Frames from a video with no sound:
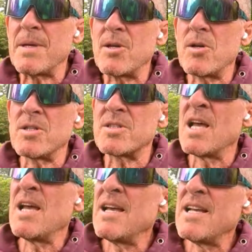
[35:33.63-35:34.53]
Because,
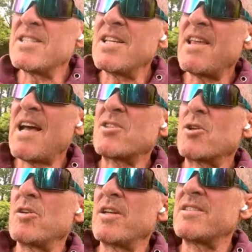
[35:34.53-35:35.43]
see, that's a
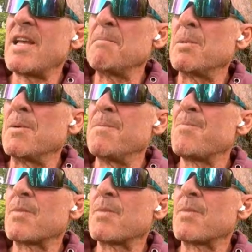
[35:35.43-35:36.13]
good example.